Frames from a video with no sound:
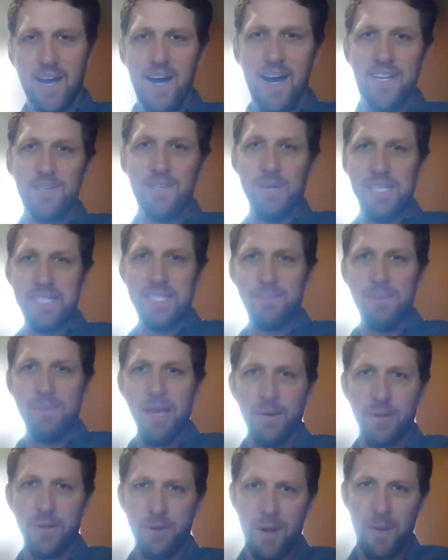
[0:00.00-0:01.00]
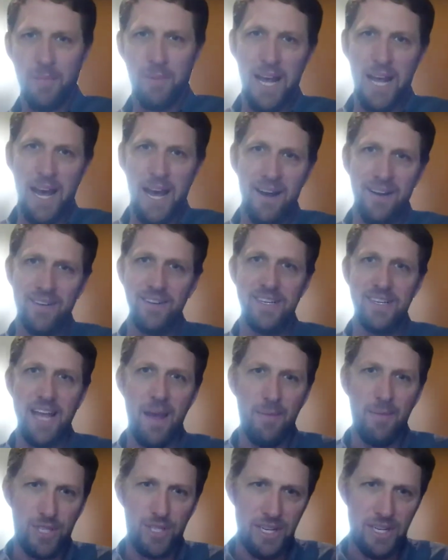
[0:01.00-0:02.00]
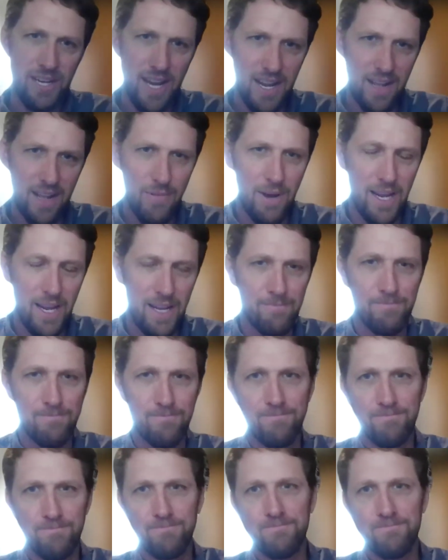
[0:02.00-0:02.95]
conduit to be able to rip it out or damage it in any way.